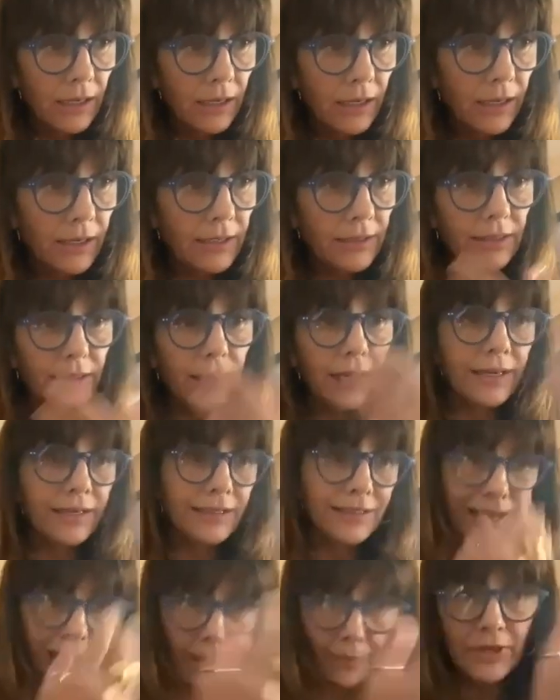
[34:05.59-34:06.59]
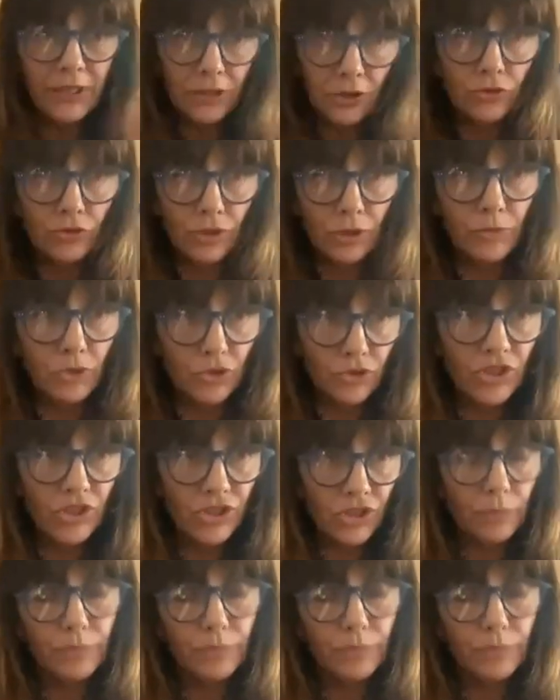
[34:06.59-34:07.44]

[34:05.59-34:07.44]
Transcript: it's happening to the musician,